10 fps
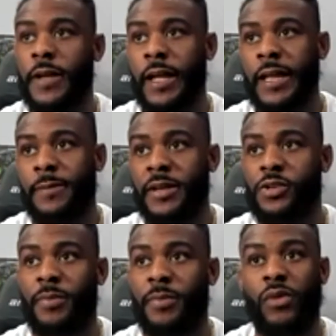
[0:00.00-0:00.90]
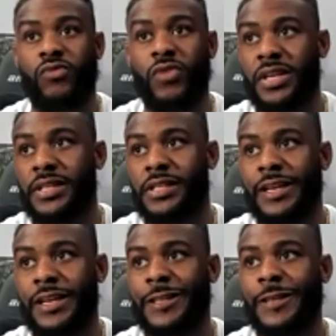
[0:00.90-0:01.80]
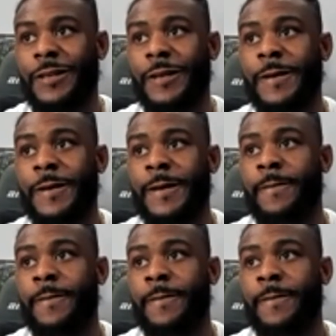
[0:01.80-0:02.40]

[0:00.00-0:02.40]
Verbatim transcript: So I got to make sure I'm not running into anything.